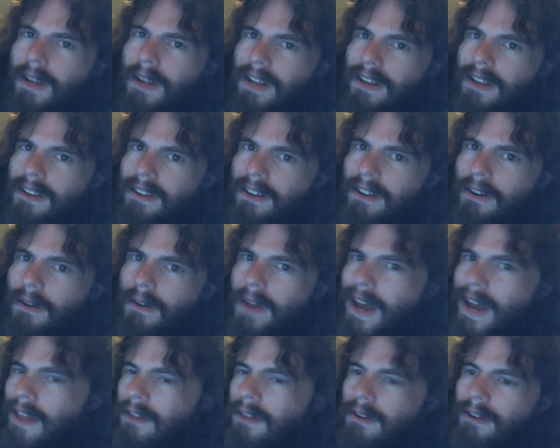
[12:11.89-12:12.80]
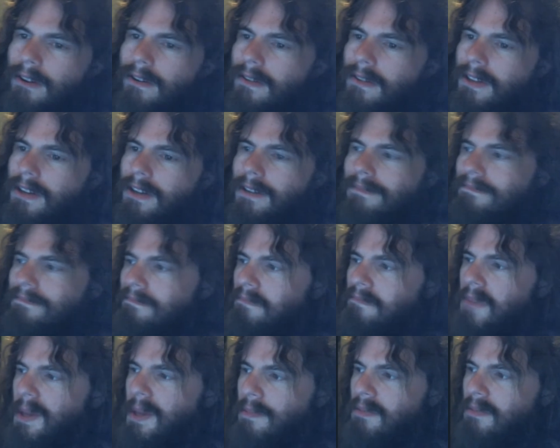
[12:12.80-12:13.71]
and you know neither are the
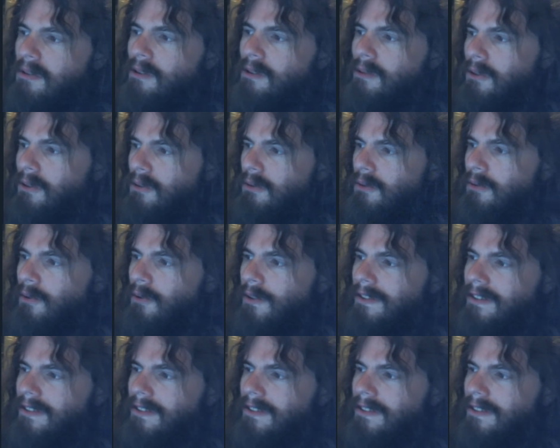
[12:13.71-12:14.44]
people who